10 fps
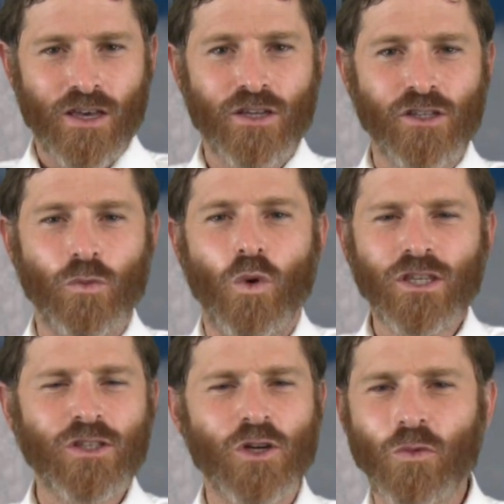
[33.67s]
He said,
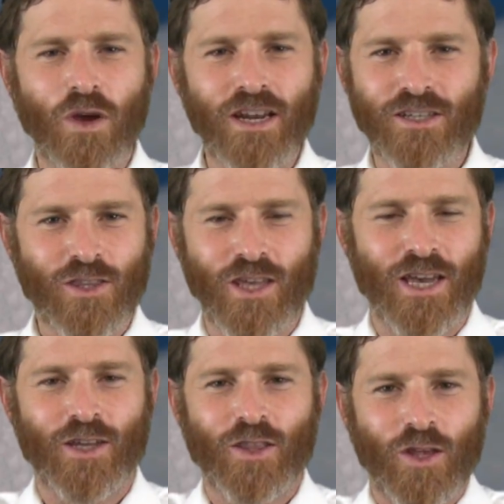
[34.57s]
what's the greatest
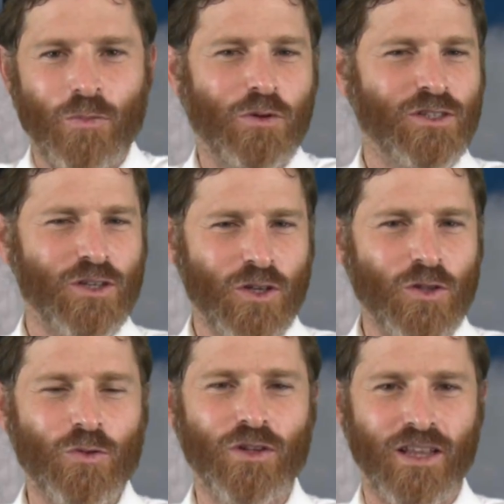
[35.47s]
thing that a person
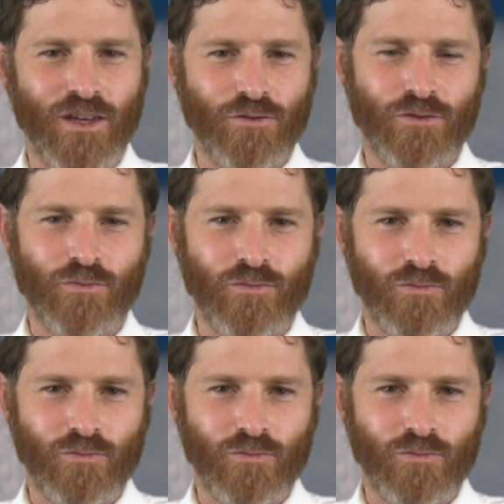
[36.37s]
can do in life?